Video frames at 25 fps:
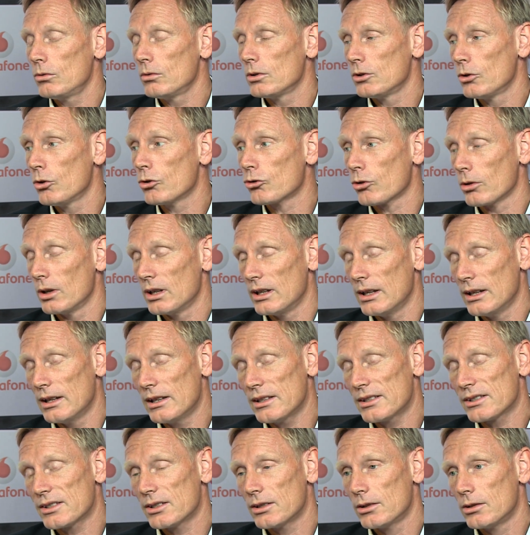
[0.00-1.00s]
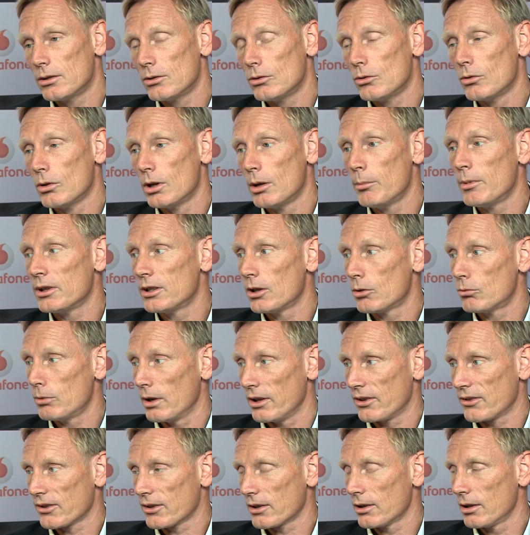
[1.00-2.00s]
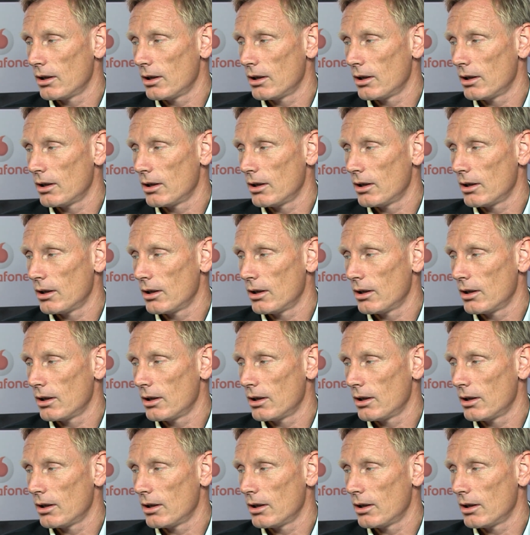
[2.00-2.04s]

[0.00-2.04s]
Usually is you limit your risk.